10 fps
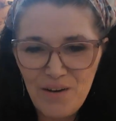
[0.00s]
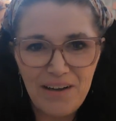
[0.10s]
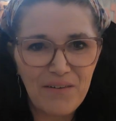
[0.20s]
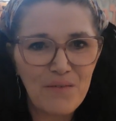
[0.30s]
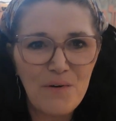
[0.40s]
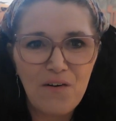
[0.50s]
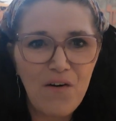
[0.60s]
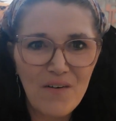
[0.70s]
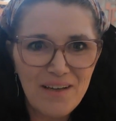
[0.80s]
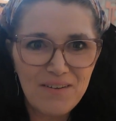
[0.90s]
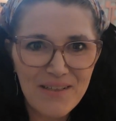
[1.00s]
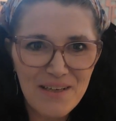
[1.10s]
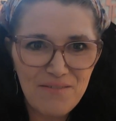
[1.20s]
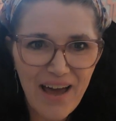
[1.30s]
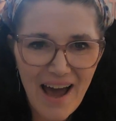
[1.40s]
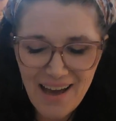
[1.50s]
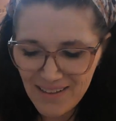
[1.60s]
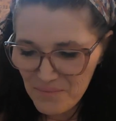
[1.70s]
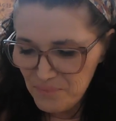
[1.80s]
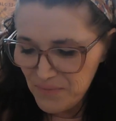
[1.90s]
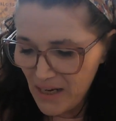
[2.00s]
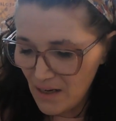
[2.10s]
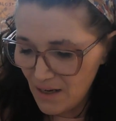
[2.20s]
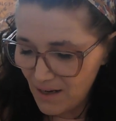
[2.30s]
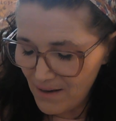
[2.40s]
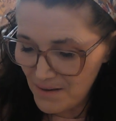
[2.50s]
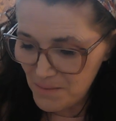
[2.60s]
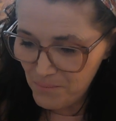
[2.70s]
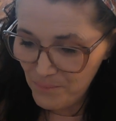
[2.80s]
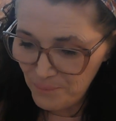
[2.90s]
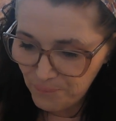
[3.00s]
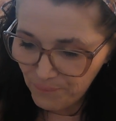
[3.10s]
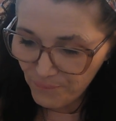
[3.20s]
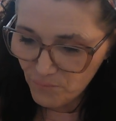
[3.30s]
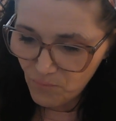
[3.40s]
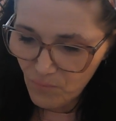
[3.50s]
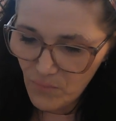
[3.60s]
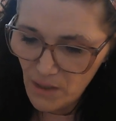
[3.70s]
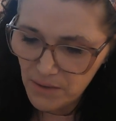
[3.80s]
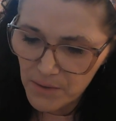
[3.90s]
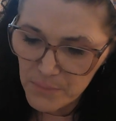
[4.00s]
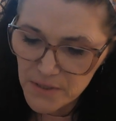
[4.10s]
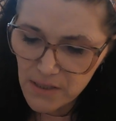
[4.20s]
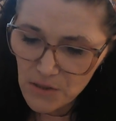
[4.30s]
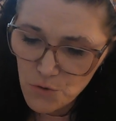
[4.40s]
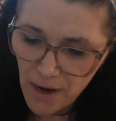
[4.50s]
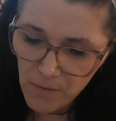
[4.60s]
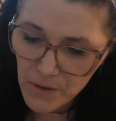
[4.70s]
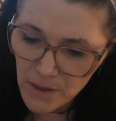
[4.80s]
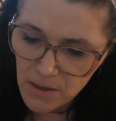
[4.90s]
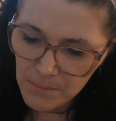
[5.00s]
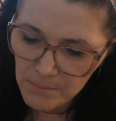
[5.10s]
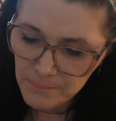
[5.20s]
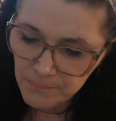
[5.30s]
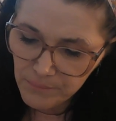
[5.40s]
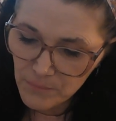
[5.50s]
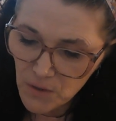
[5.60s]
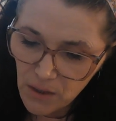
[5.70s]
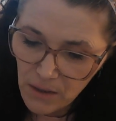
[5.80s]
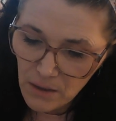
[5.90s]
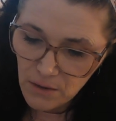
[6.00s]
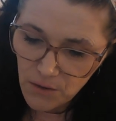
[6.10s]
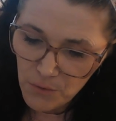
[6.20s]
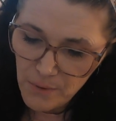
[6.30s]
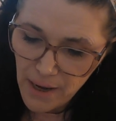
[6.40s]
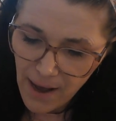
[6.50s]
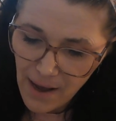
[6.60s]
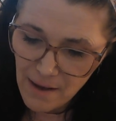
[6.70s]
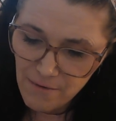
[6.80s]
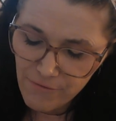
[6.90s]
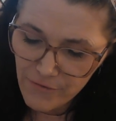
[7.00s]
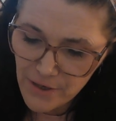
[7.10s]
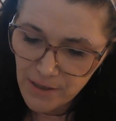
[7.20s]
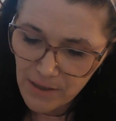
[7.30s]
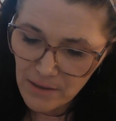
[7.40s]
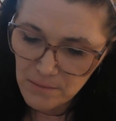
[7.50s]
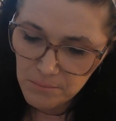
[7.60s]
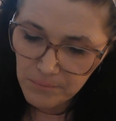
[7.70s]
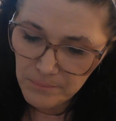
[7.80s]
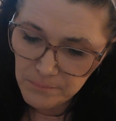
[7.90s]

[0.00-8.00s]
we, we're all guilty of that. Um, in the potential outcome, you have um,